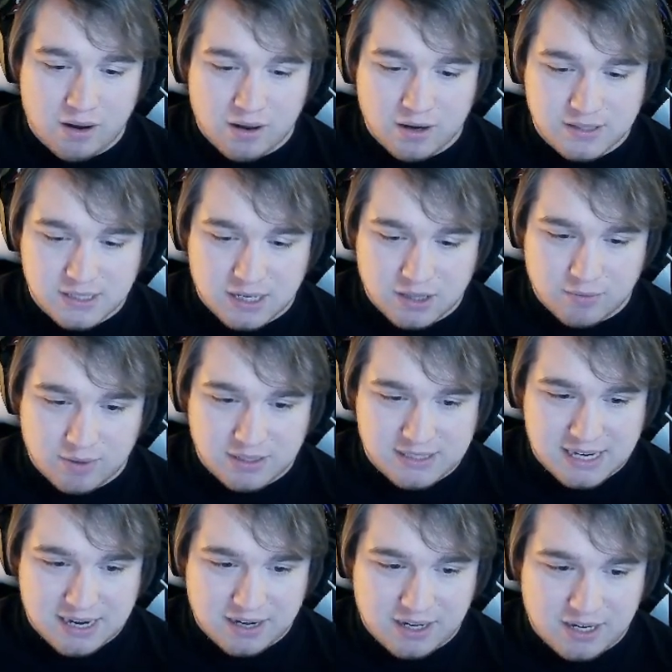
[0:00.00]
There's another one
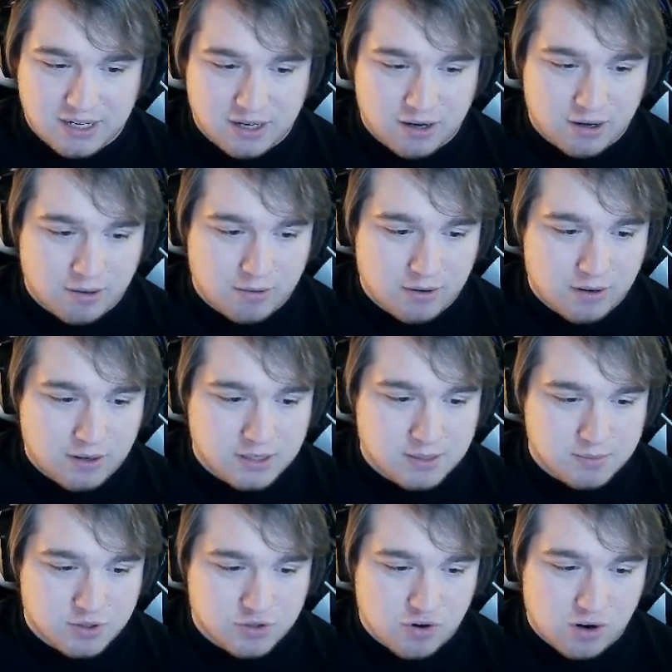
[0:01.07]
down here,
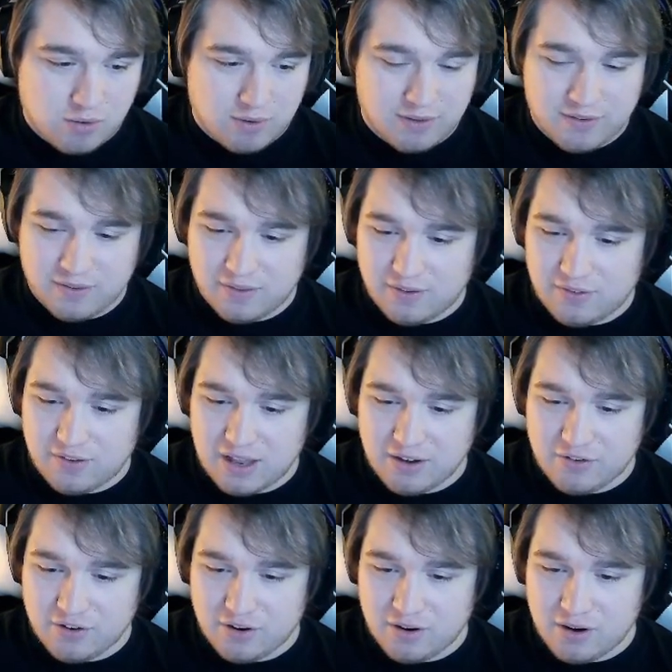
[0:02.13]
some strong ones in the
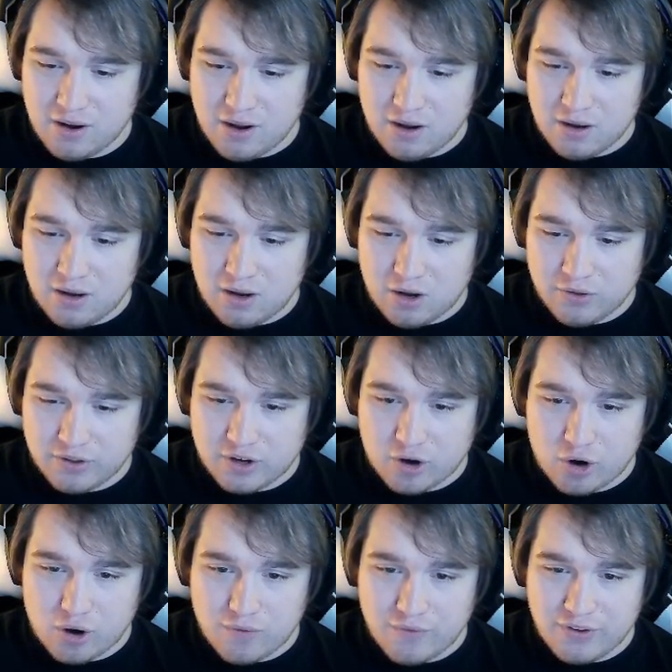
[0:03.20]
center, all the
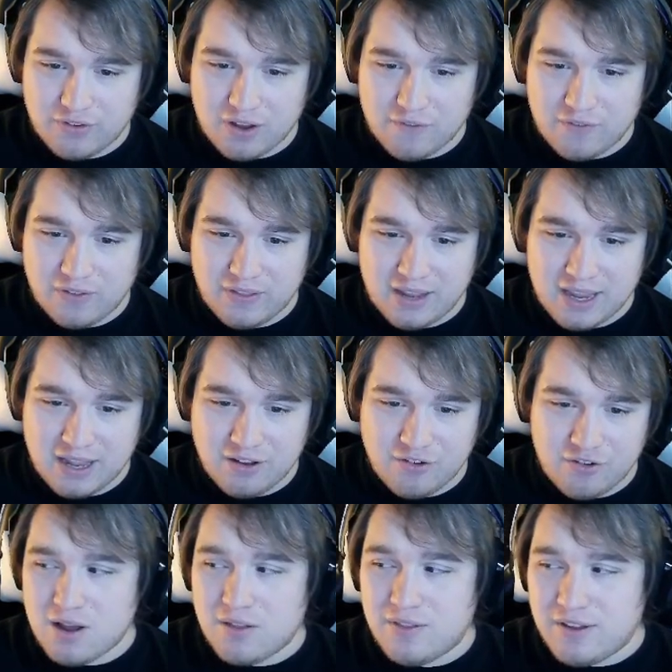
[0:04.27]
curvy stuff on the
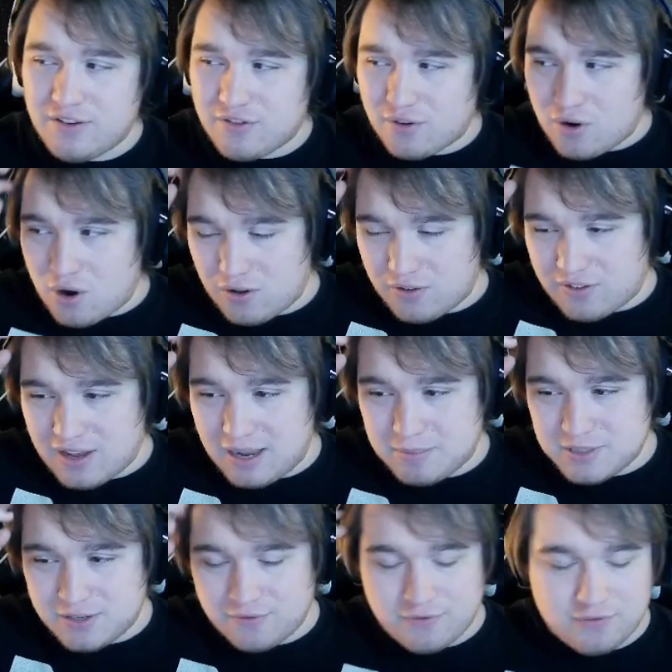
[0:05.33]
edge. These are all
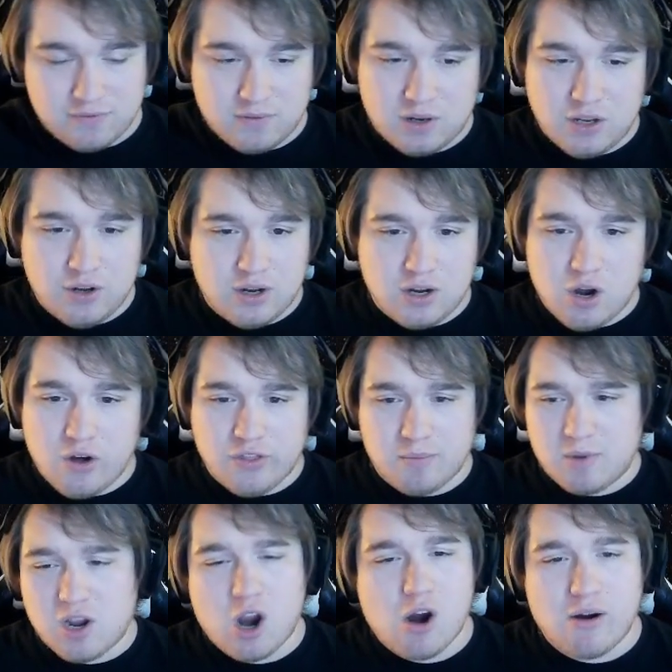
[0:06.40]
types of, you can call them
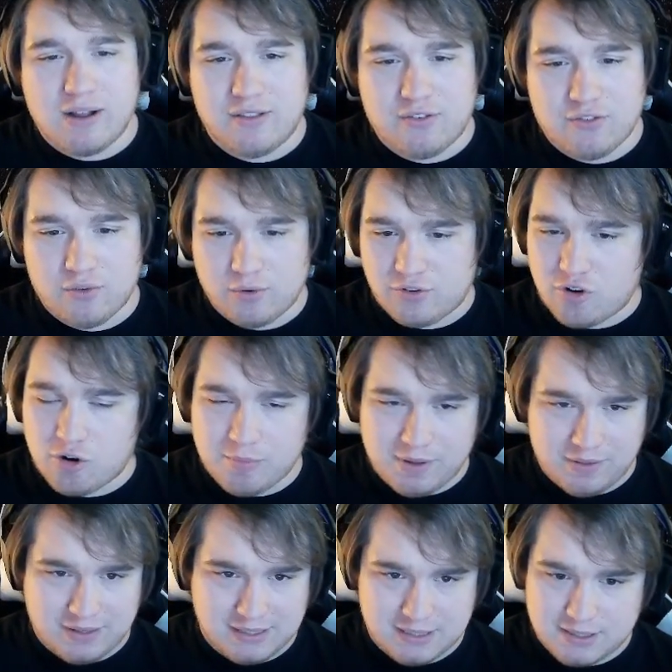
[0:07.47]
currents or
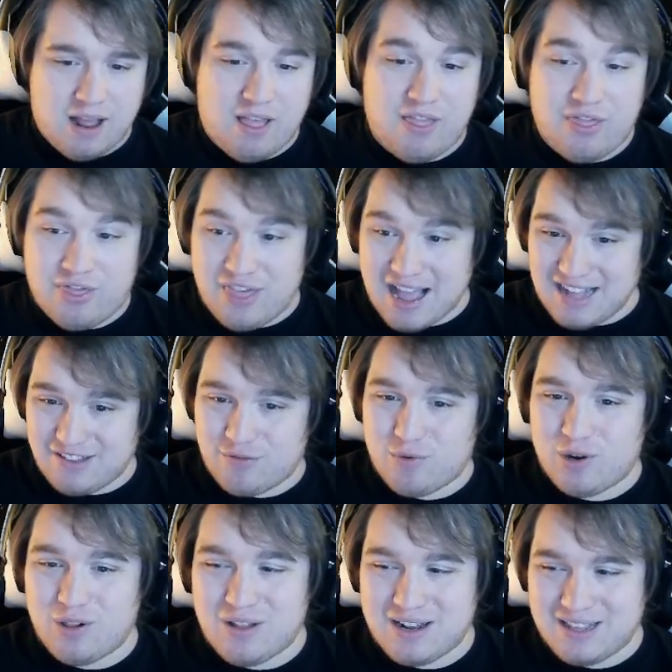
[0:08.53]
turbulence. That's
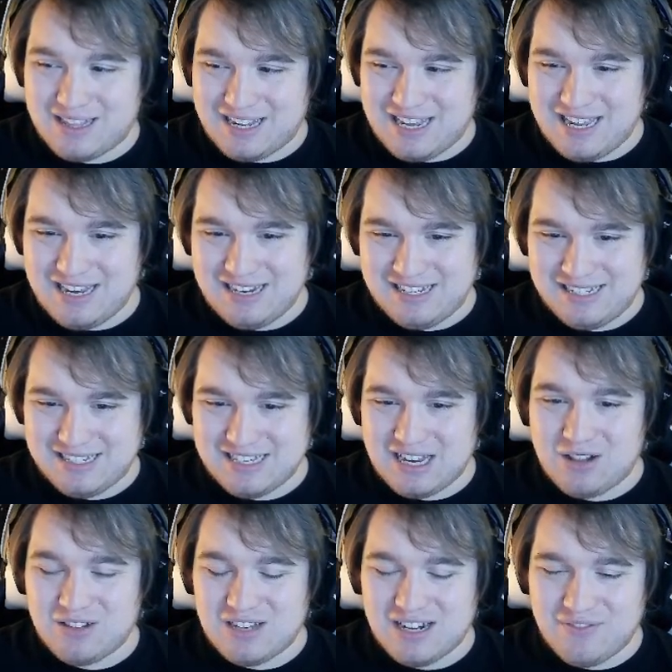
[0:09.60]
where a lot of the key is.
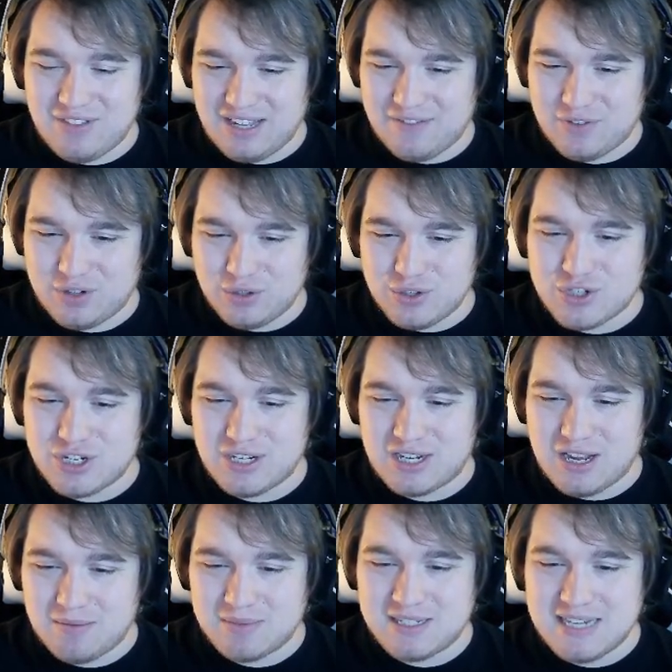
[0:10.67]
A lot of the evolution
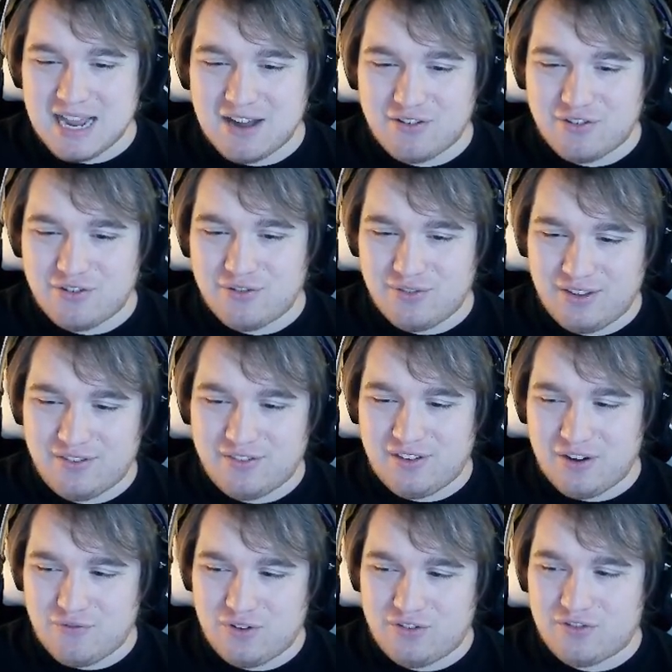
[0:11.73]
comes down to these
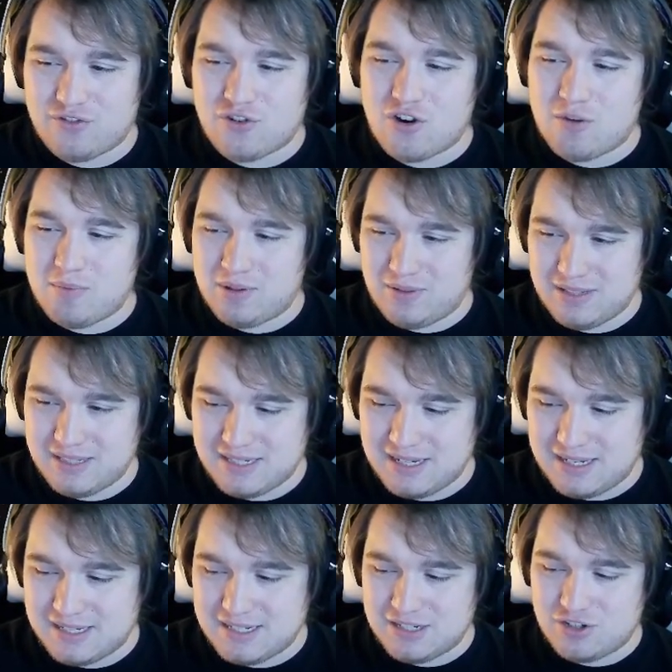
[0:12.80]
different
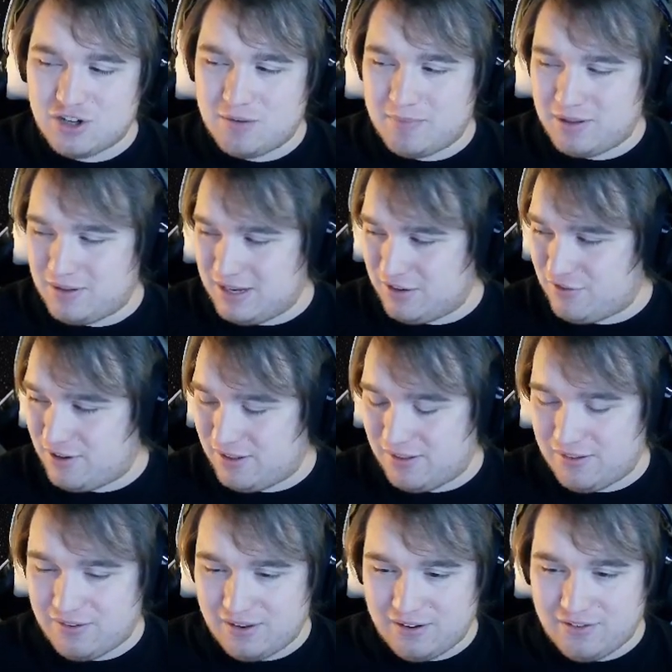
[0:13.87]
turbulences and
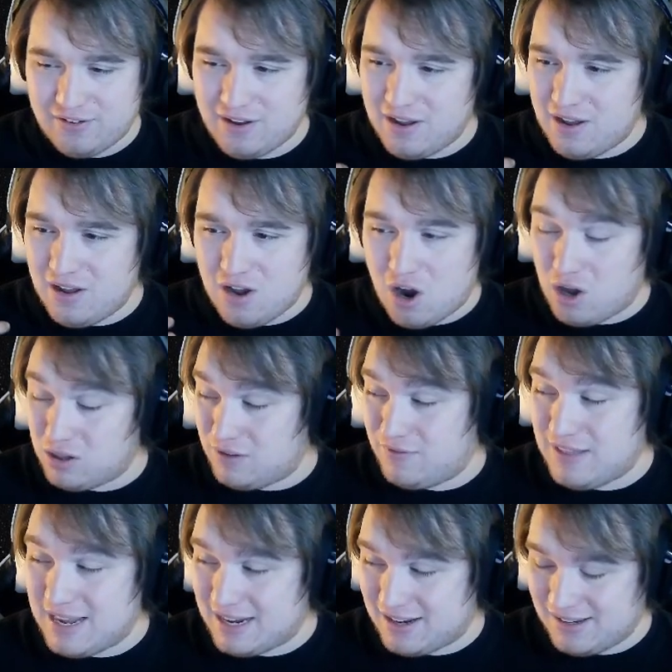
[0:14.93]
turbulations and all of
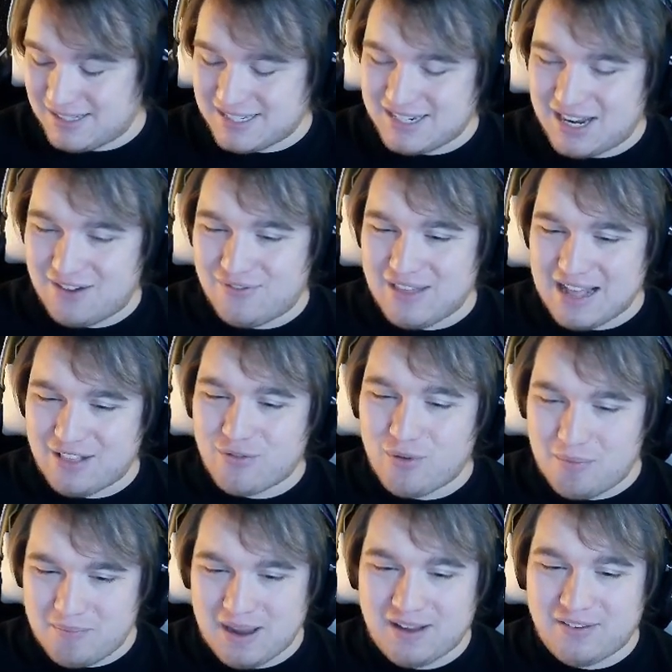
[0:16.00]
that good stuff. That's what
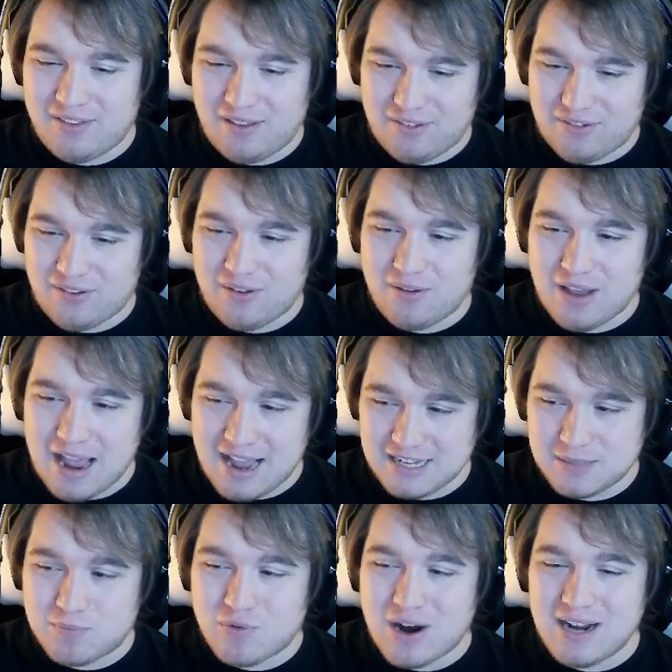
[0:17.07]
makes this
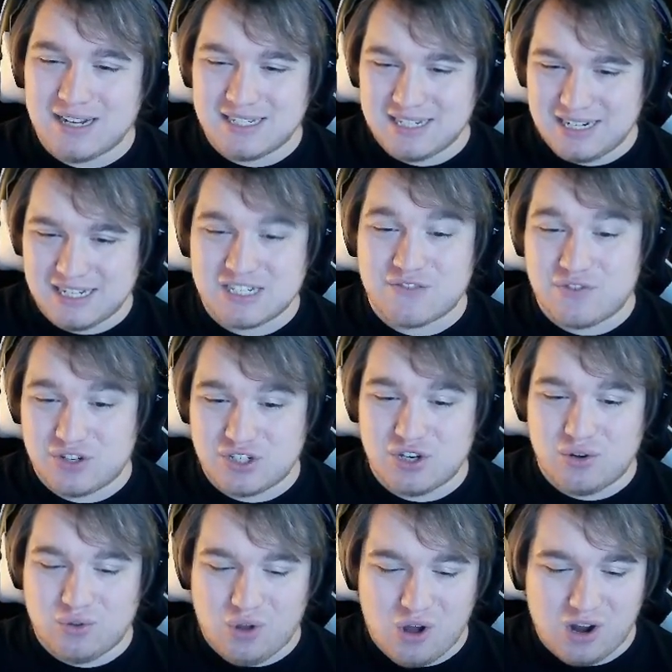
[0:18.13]
as bright as it is for
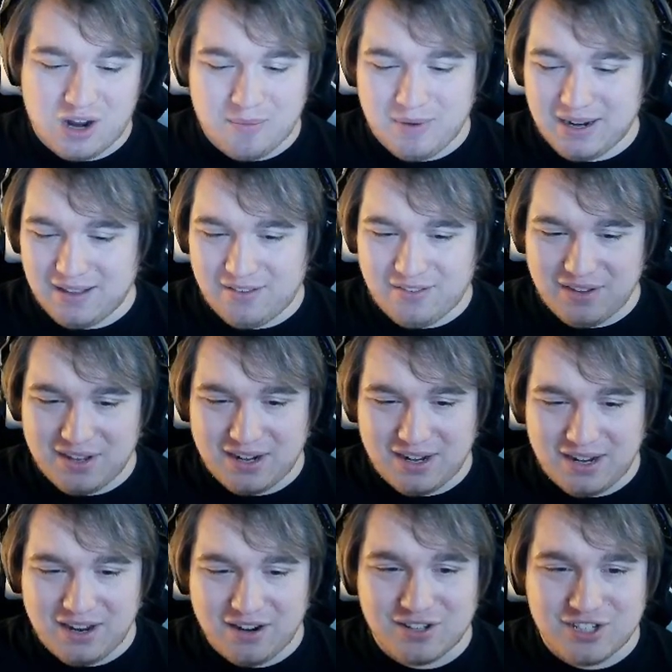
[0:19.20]
so long. And we can see it in
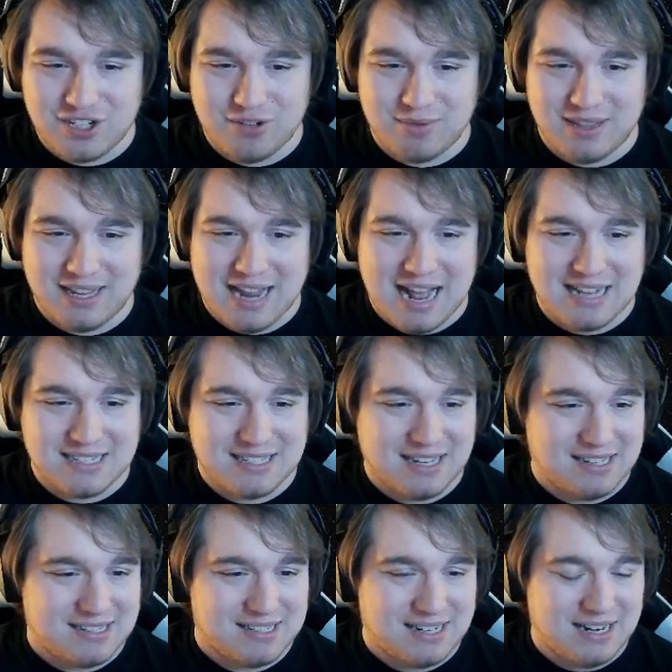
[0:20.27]
here too with the gas
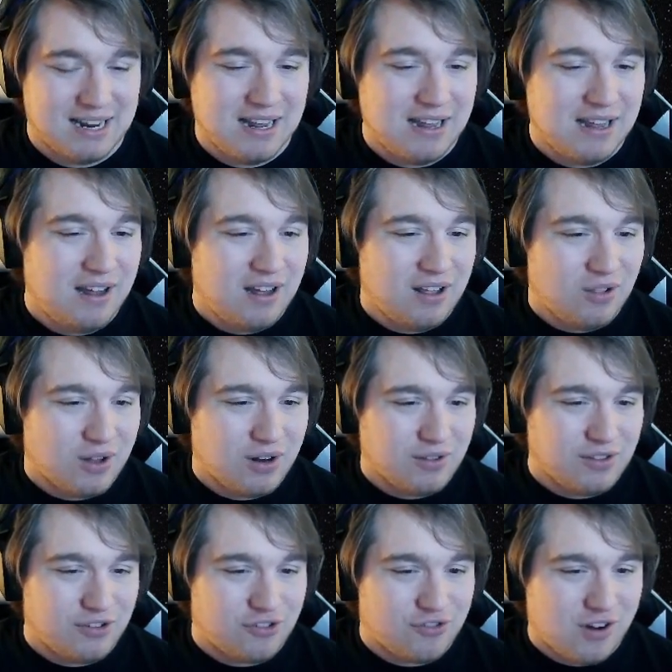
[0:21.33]
density. Look at all
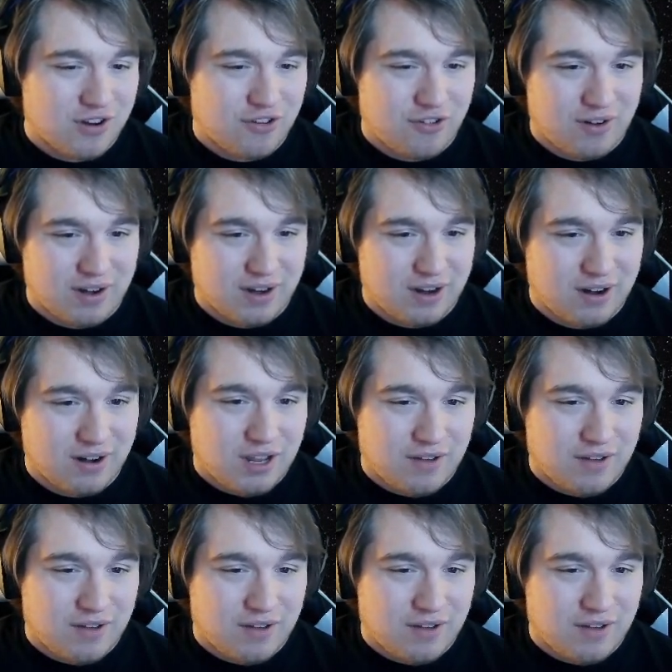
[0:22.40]
this structure in here.